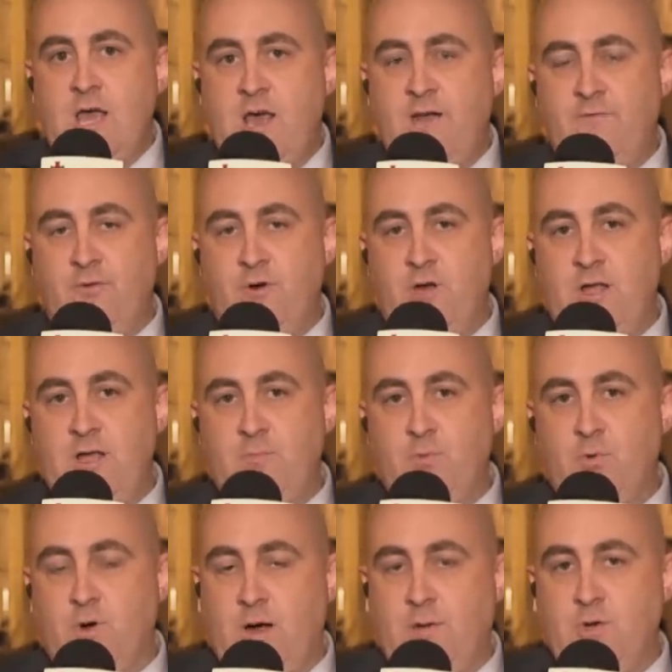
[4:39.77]
And for
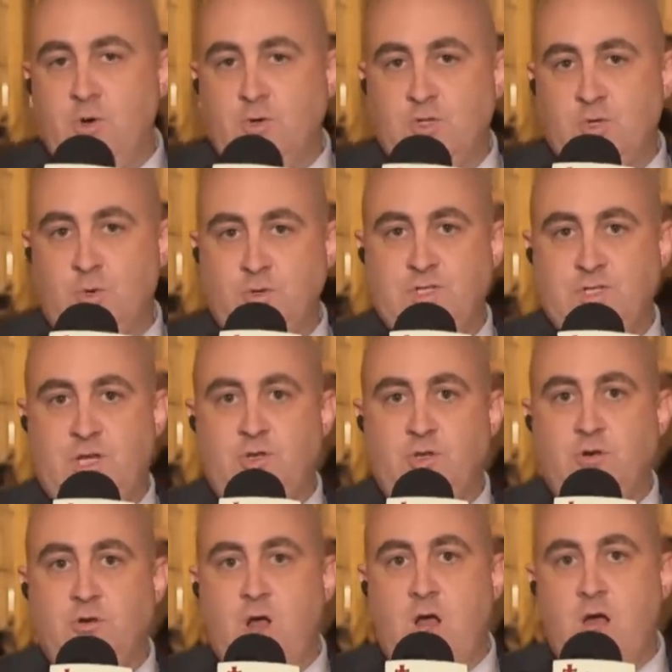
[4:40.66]
him, we're, you know, sources
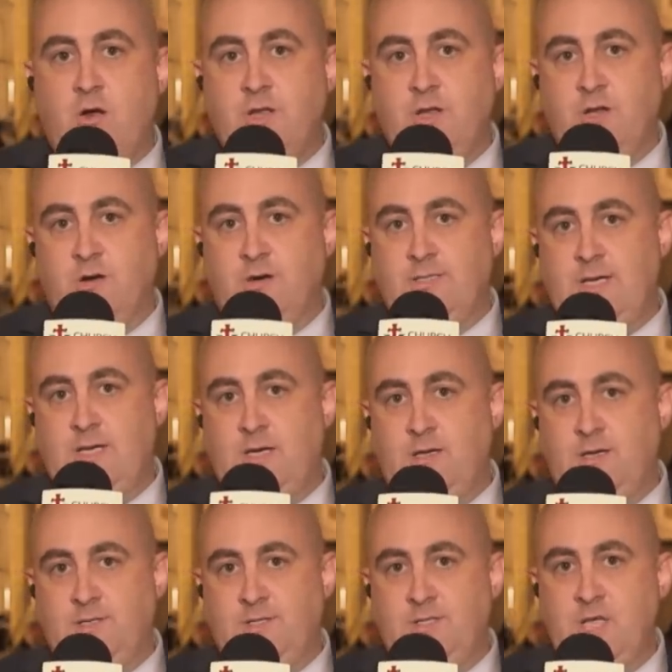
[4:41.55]
on the ground here
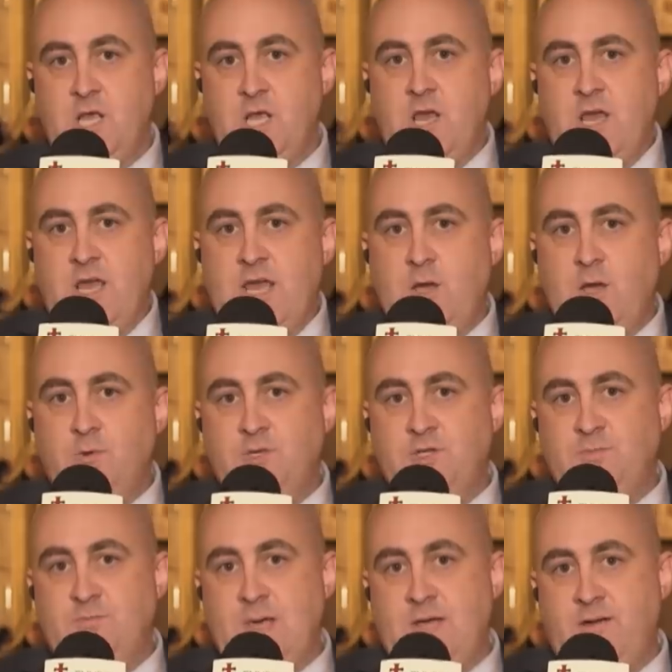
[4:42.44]
tell us he
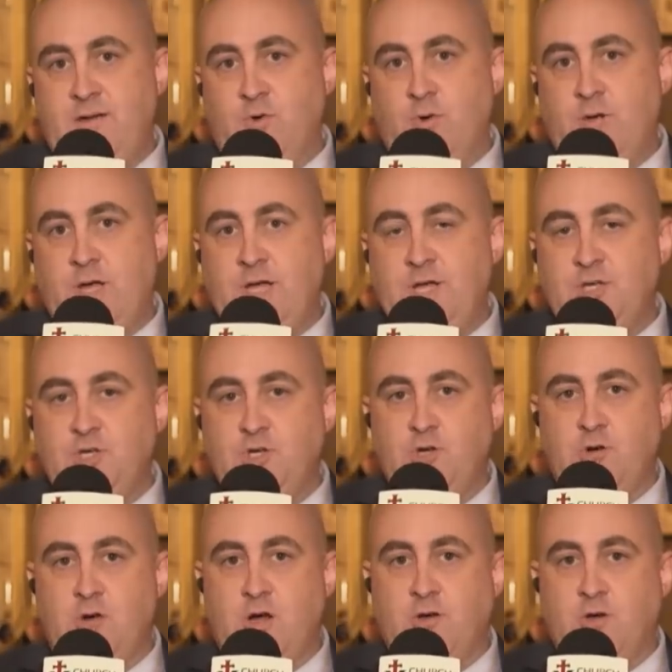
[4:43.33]
was made
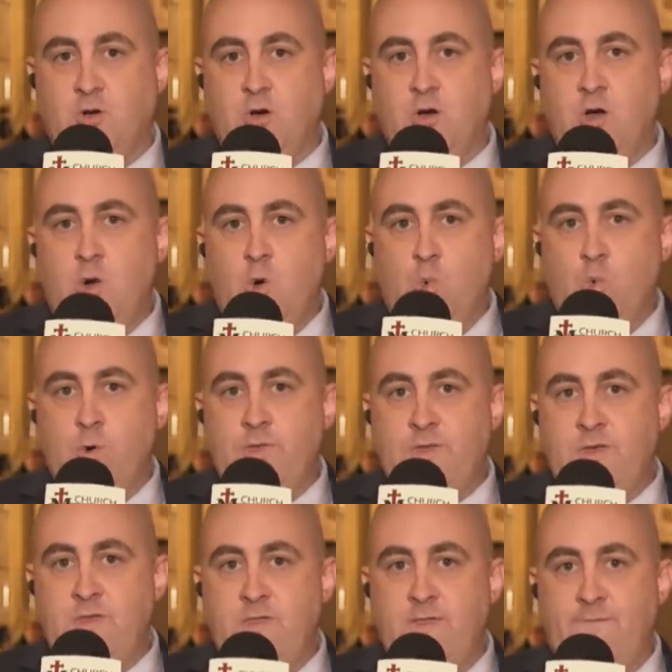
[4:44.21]
vocation director
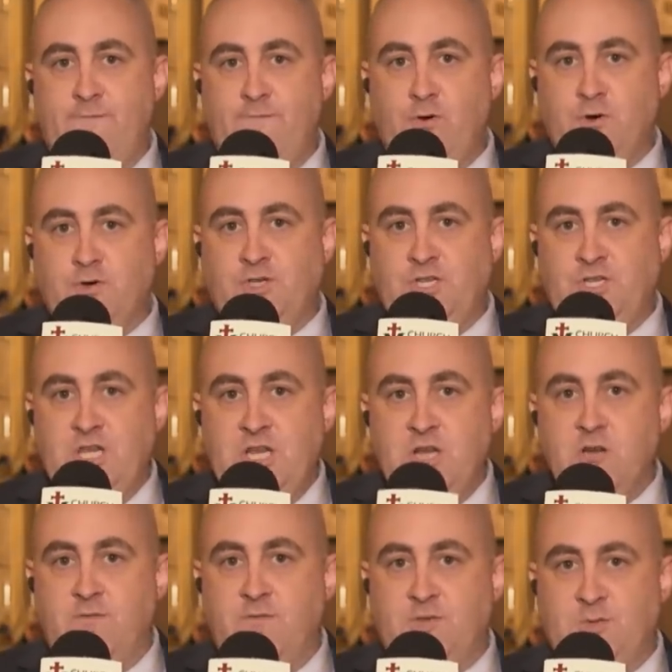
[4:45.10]
within the first
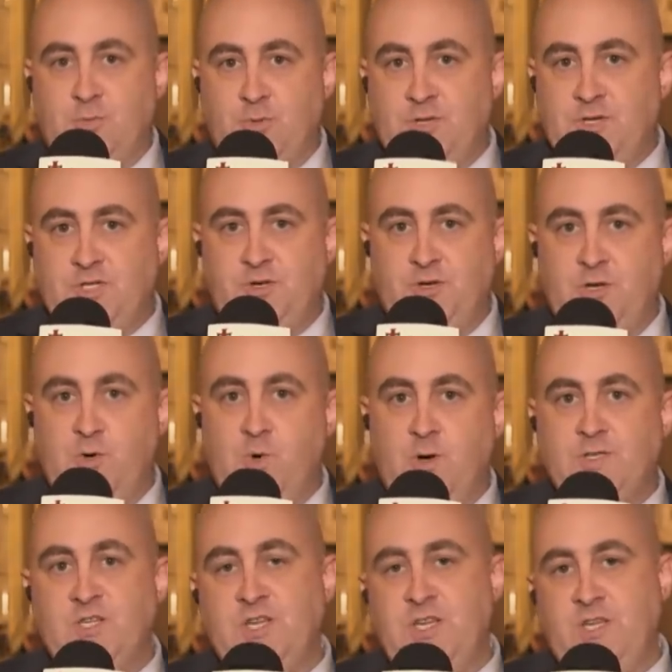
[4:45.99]
year of his priesthood. He
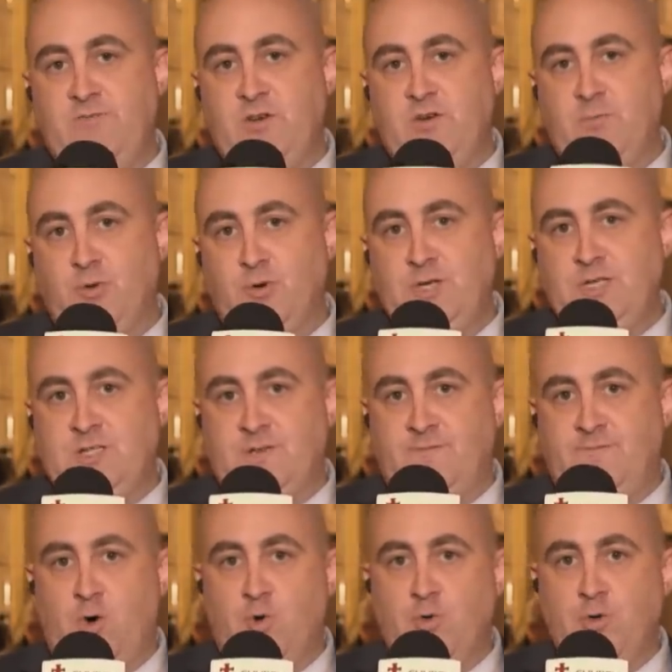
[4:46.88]
wasn't even a priest
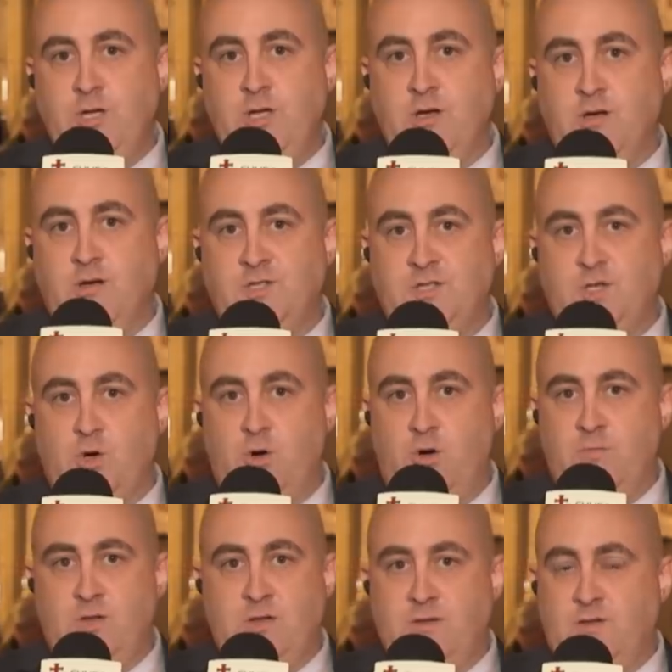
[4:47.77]
a full year.
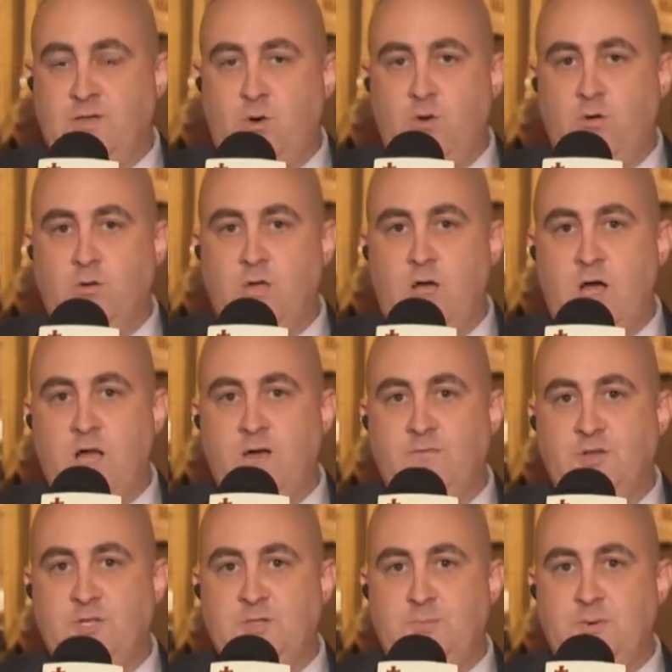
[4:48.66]
So, I mean, total
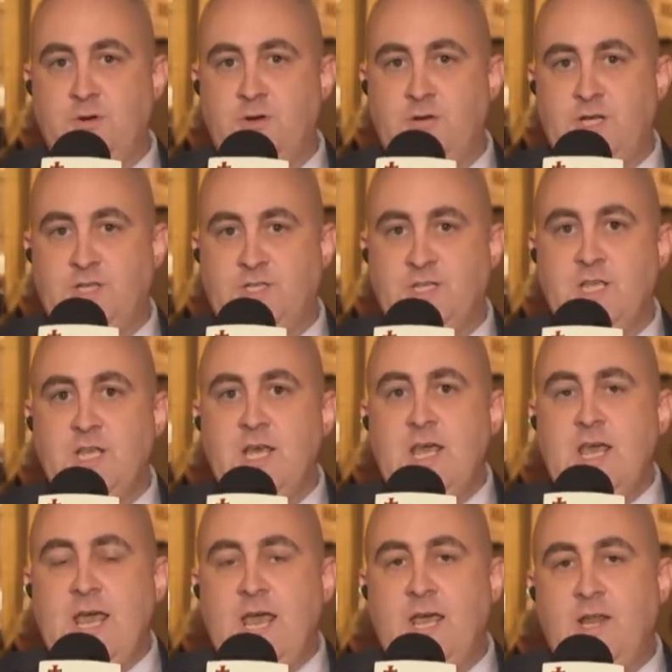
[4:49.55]
lack of
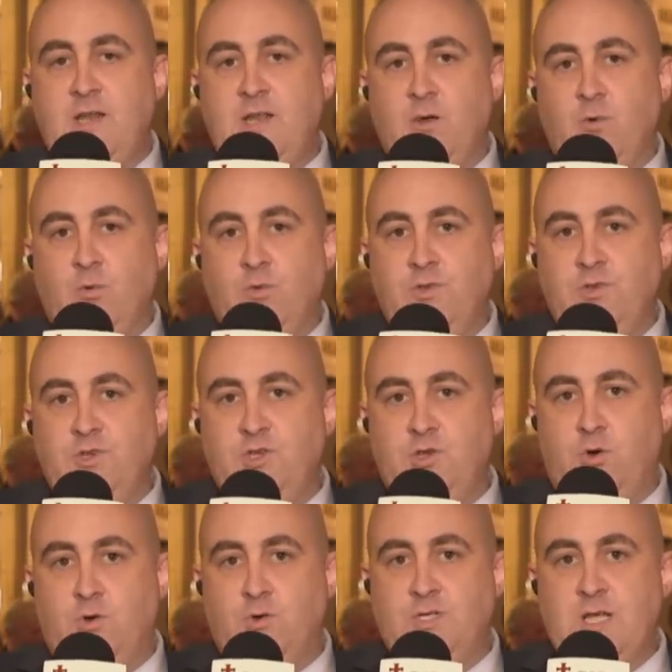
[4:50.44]
experience. And it really
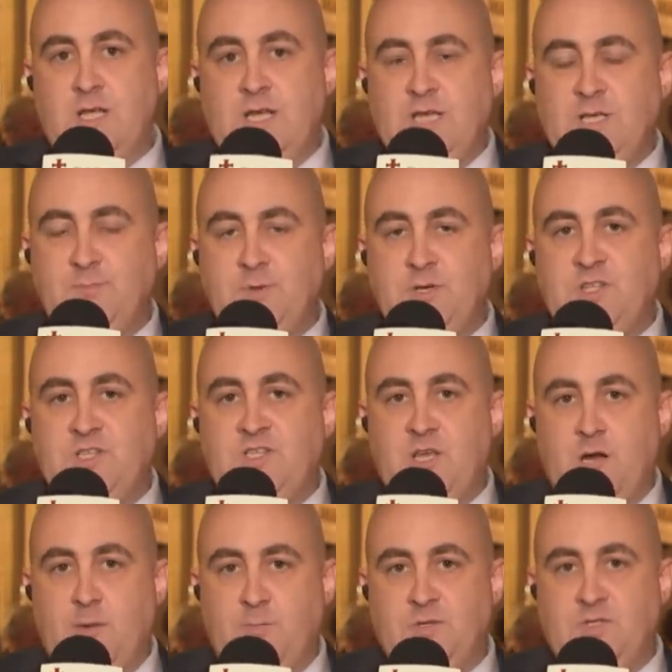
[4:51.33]
shows he's being
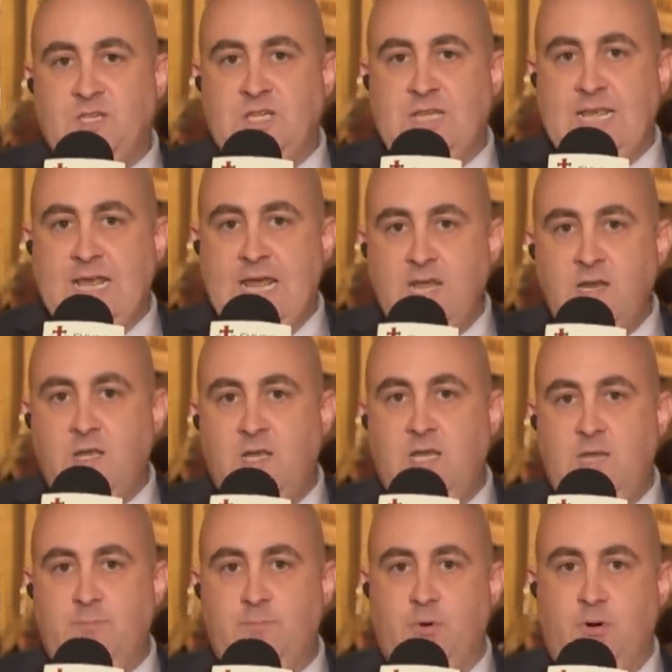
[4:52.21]
set up as a
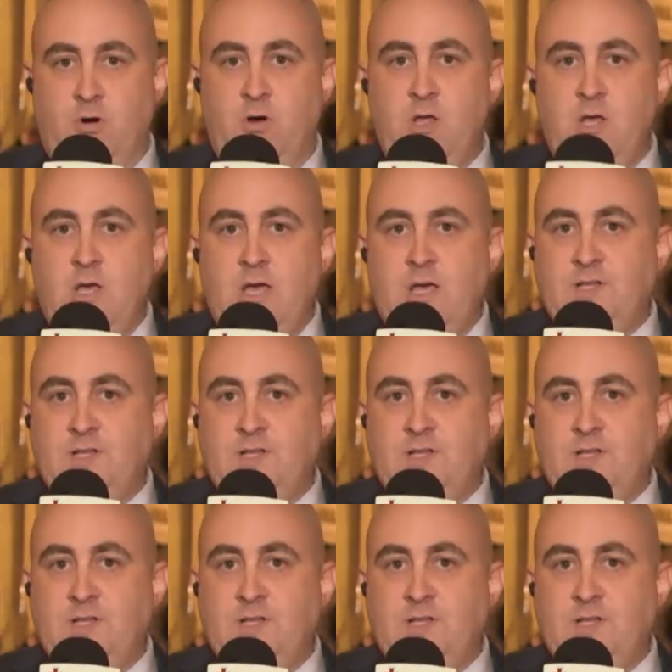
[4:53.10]
gatekeeper.